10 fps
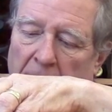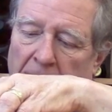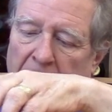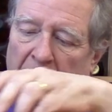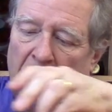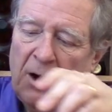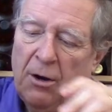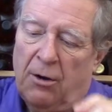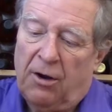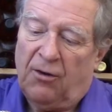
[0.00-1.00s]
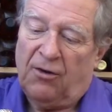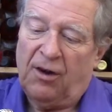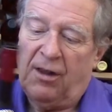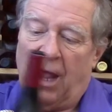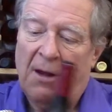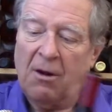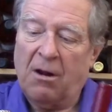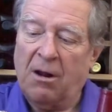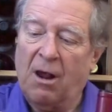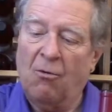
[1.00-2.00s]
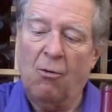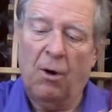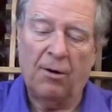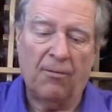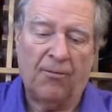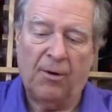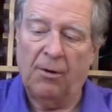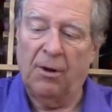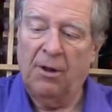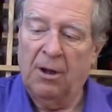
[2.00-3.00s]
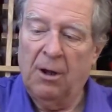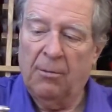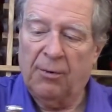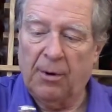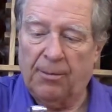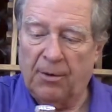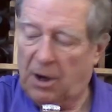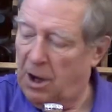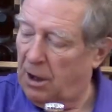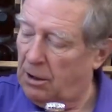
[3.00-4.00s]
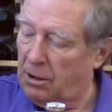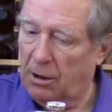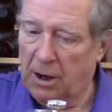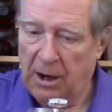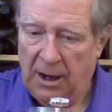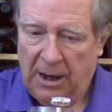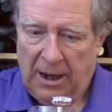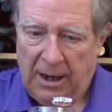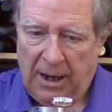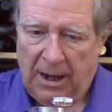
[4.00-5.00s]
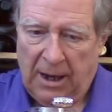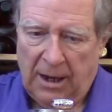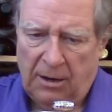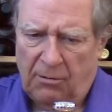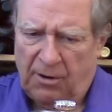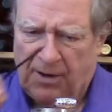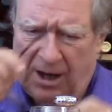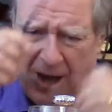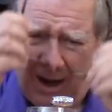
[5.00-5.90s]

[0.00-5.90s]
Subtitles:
there we go. You can see that that wonderful purple color. And what have I got